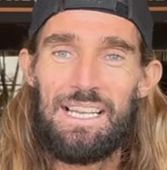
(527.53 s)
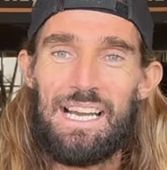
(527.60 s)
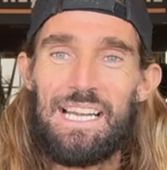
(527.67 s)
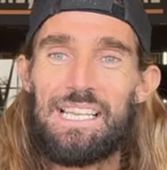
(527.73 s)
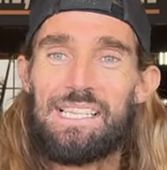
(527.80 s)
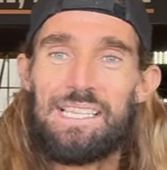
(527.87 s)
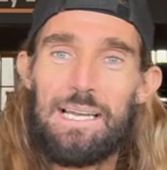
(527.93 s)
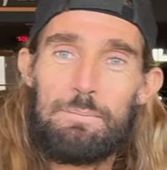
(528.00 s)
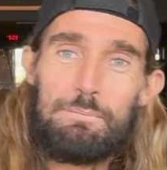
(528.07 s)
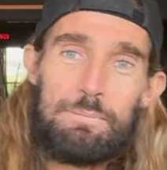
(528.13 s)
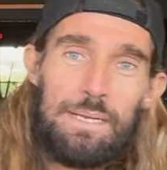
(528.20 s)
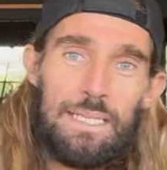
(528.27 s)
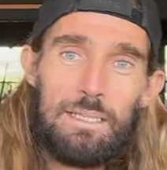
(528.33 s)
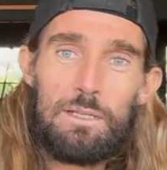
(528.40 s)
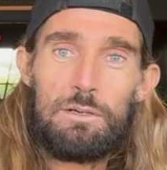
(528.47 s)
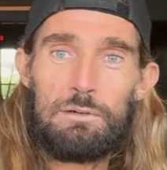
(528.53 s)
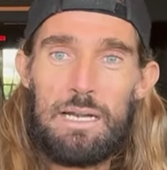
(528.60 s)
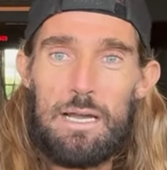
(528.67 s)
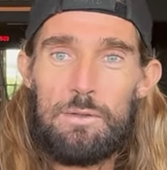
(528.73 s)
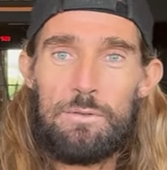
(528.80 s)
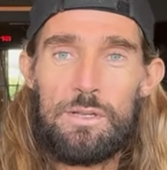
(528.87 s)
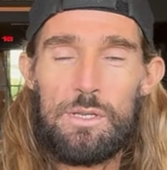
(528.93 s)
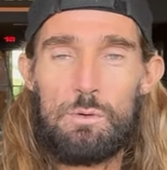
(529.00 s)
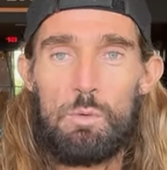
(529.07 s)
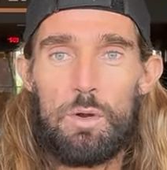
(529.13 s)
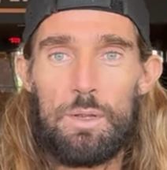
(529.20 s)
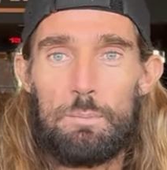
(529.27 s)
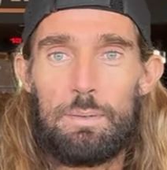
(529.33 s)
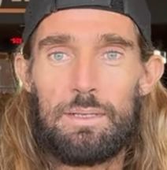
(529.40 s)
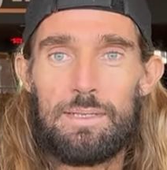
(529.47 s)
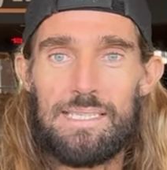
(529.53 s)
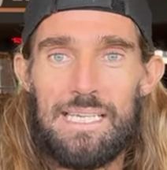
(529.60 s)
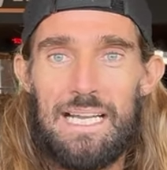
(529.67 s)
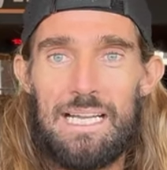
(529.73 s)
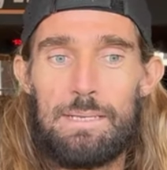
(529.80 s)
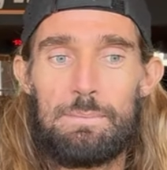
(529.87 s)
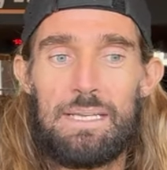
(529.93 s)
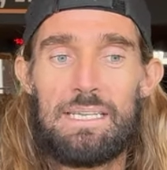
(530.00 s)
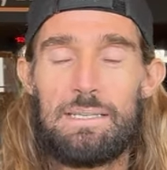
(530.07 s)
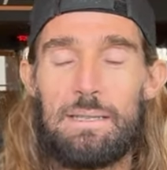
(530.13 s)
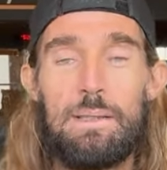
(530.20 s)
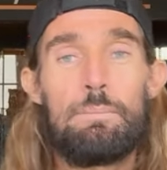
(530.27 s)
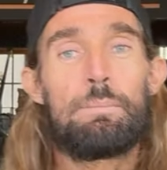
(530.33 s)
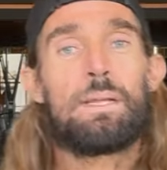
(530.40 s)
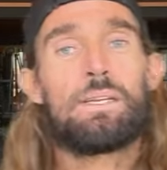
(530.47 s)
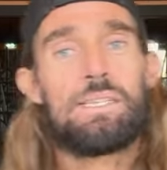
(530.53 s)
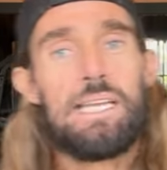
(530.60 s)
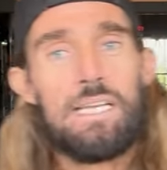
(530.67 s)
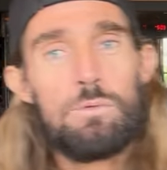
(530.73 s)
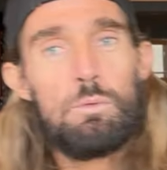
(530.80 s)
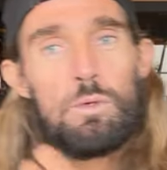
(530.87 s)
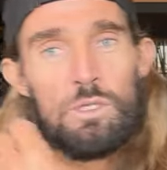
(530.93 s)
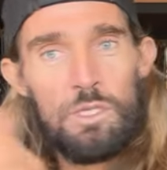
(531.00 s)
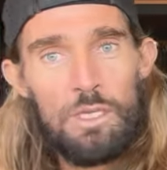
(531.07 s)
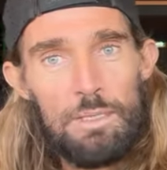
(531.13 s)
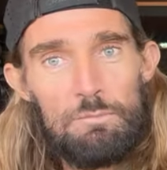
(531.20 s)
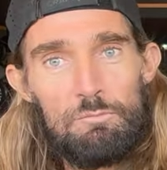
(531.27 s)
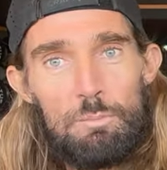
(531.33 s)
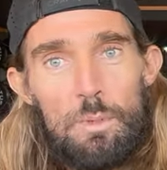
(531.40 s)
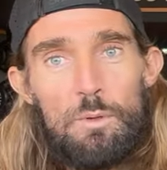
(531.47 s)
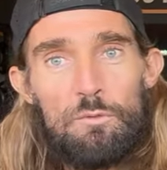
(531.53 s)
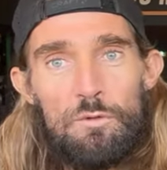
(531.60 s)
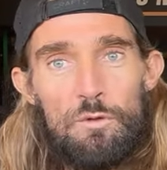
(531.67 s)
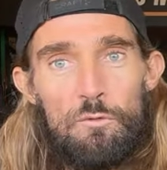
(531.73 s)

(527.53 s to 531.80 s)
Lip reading: And it's that middle ground that you want to build time in, because that's what's going to move you